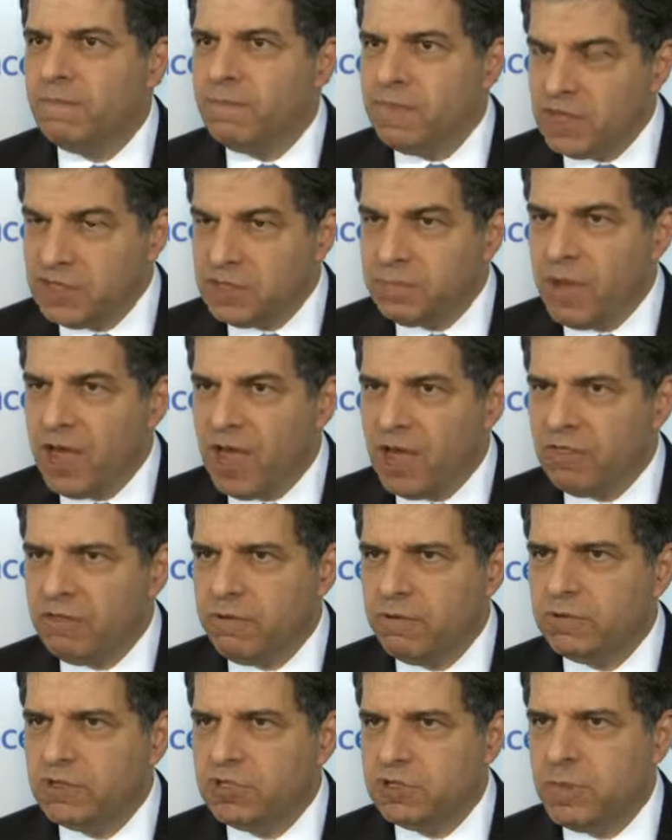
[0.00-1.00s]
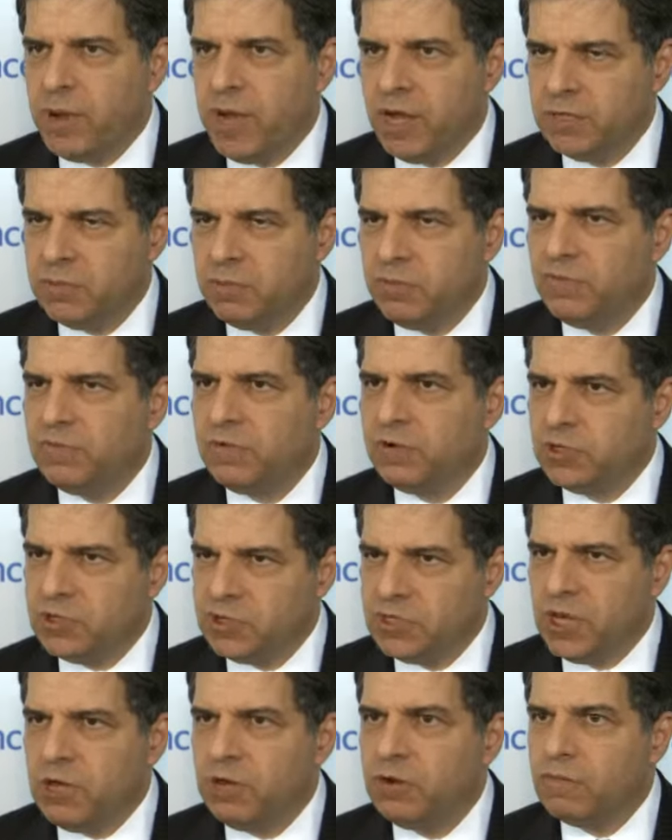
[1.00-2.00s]
This pathway is responsible for
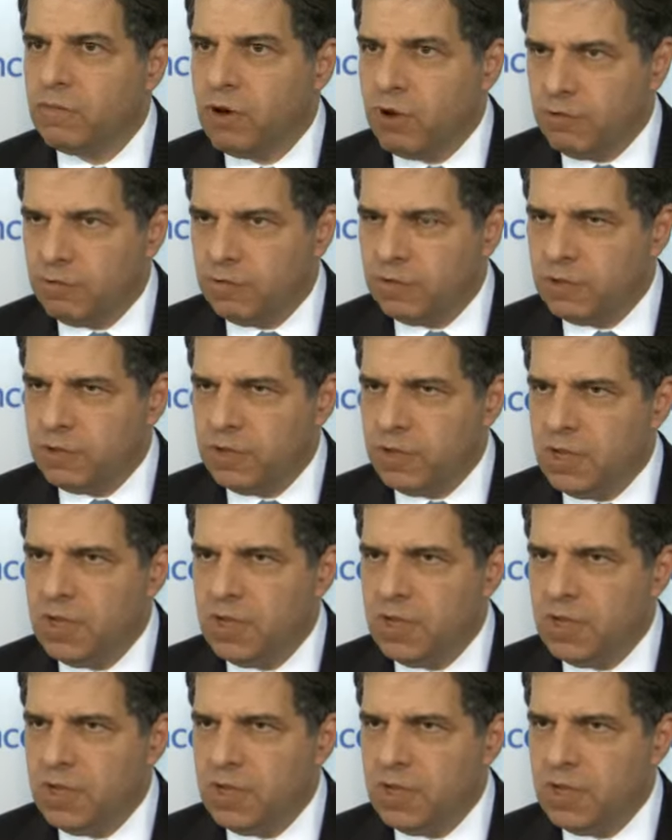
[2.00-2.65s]
cell growth.